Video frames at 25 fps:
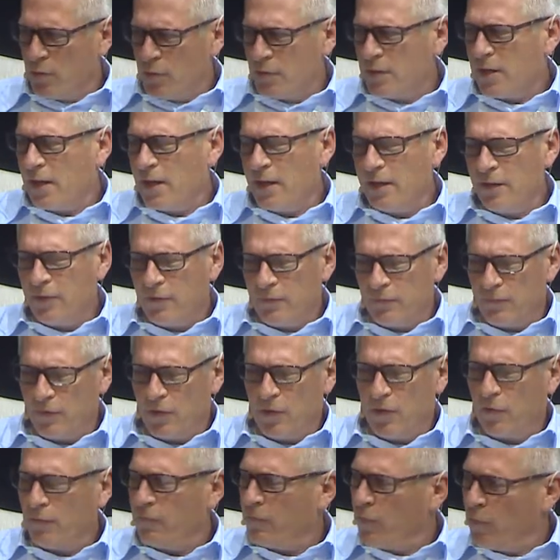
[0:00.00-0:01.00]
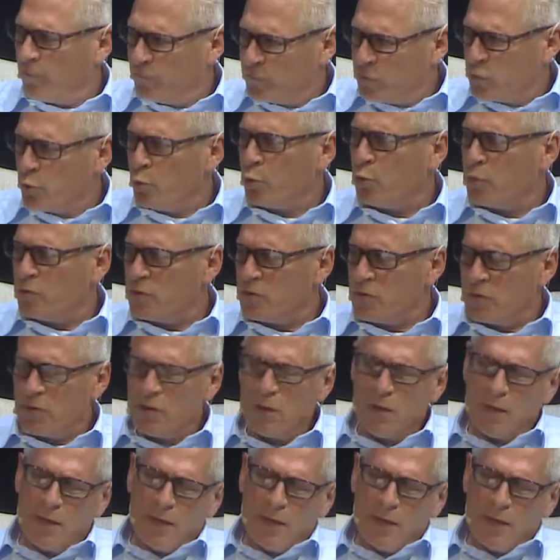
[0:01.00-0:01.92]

all kind of tools,